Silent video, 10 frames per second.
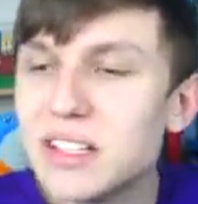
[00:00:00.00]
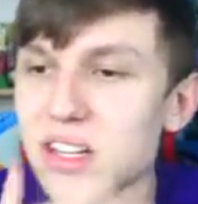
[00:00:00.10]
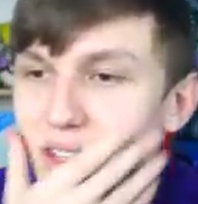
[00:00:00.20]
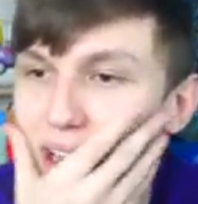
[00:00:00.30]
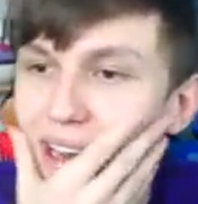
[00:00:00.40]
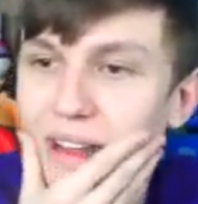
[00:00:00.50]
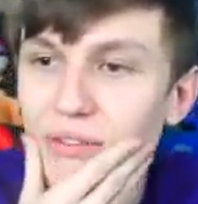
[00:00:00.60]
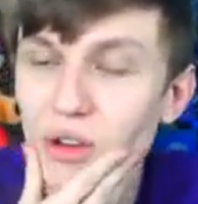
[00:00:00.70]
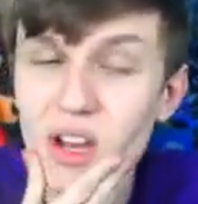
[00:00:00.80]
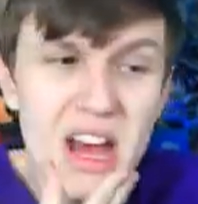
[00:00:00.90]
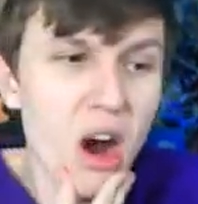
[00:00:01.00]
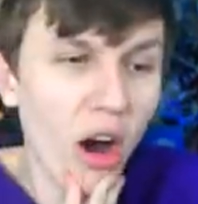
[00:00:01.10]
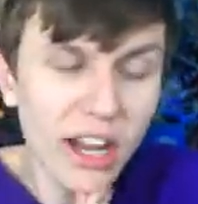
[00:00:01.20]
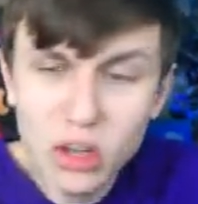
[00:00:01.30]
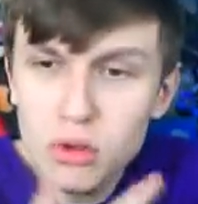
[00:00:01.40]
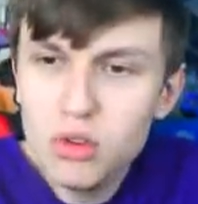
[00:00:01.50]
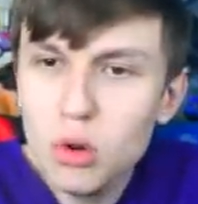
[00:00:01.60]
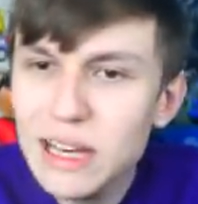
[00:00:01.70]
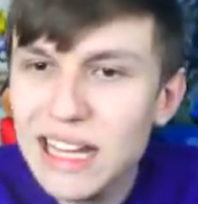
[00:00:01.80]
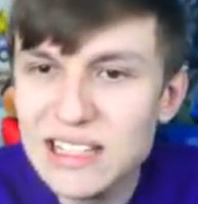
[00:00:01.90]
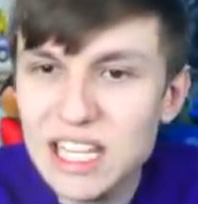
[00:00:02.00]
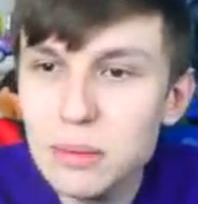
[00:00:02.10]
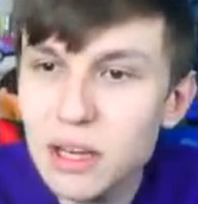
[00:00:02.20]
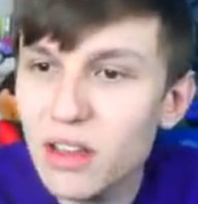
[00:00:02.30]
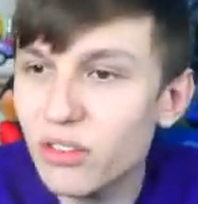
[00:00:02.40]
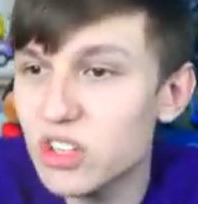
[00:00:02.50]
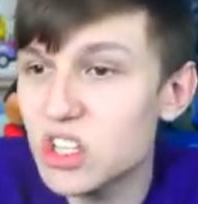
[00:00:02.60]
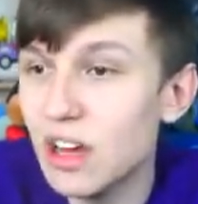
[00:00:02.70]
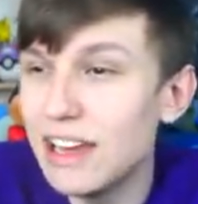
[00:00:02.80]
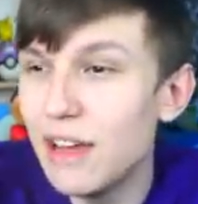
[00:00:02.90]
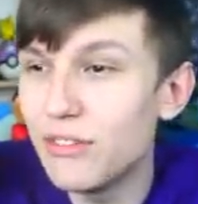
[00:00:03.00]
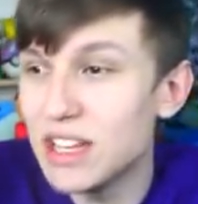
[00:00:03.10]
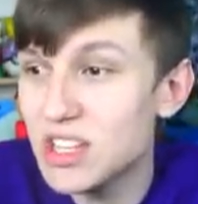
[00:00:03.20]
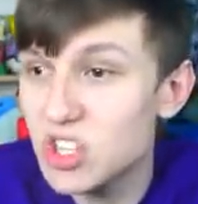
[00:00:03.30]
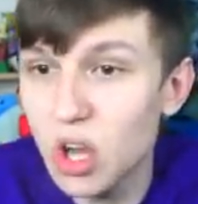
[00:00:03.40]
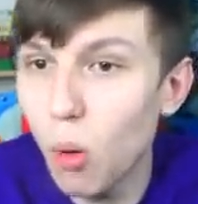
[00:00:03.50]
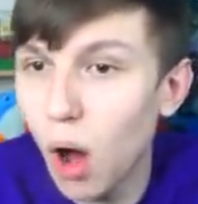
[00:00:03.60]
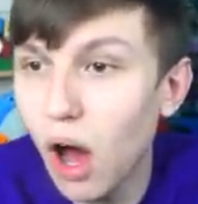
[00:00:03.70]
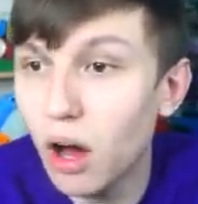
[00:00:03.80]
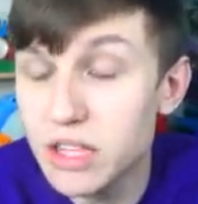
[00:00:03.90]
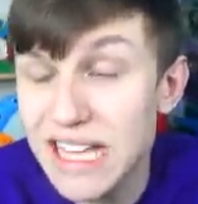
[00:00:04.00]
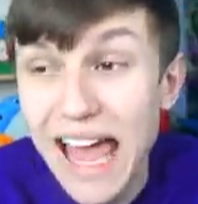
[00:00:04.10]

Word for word: to the starting eleven. I don't normally get team of the years in the starting eleven. It's so hard.